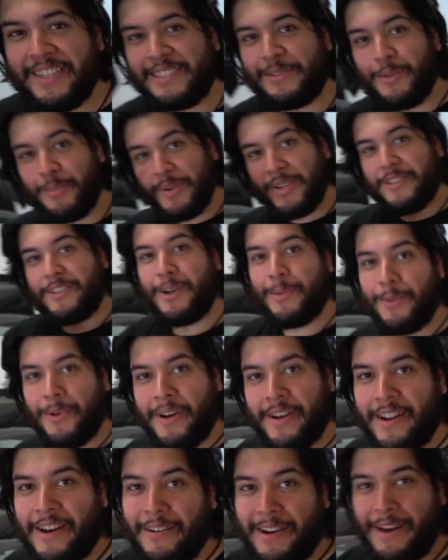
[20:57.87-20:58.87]
I'm gonna put a turbo
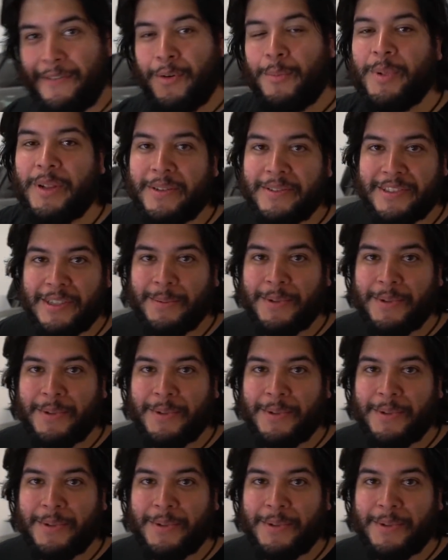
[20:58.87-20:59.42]
on it. I don't care if it blows up.